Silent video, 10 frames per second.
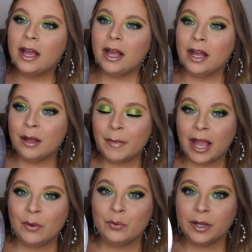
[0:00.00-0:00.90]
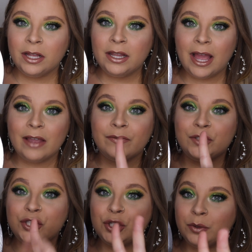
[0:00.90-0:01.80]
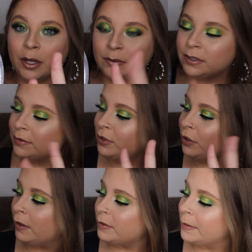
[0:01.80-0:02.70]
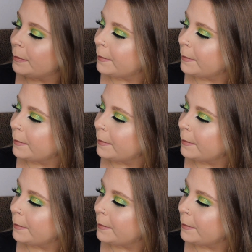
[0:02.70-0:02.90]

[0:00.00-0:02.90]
I have two notes.